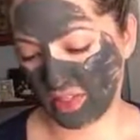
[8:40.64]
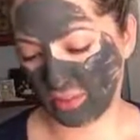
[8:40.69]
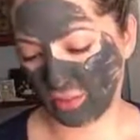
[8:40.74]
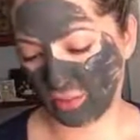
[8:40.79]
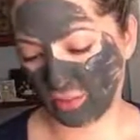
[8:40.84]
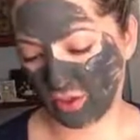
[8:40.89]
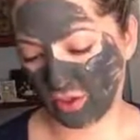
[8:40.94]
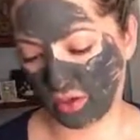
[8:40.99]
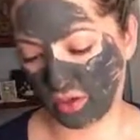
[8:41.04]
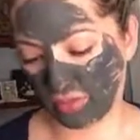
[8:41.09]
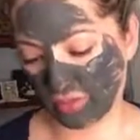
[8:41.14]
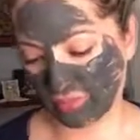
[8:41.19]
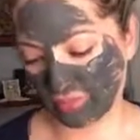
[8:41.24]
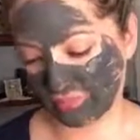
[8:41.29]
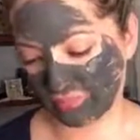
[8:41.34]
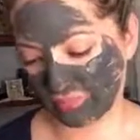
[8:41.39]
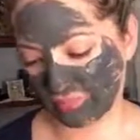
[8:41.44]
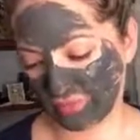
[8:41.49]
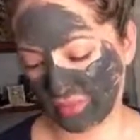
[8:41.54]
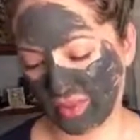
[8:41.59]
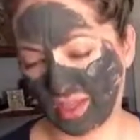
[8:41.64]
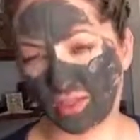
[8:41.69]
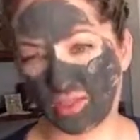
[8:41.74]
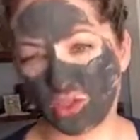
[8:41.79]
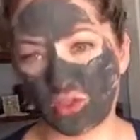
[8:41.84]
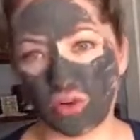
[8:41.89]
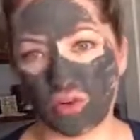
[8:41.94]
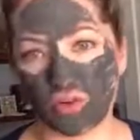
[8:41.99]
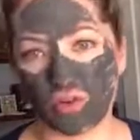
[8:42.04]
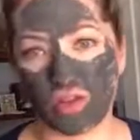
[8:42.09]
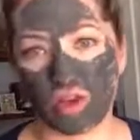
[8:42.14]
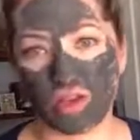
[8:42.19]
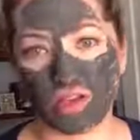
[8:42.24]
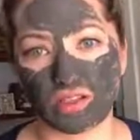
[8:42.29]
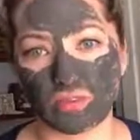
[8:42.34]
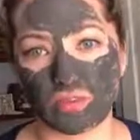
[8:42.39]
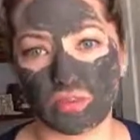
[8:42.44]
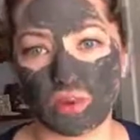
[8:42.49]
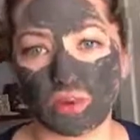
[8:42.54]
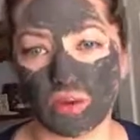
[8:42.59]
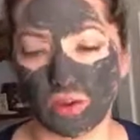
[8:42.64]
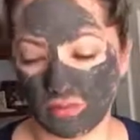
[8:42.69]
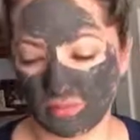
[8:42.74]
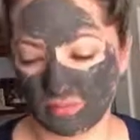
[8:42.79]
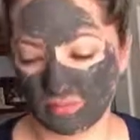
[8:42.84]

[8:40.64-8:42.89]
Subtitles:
were like Joan Osborne,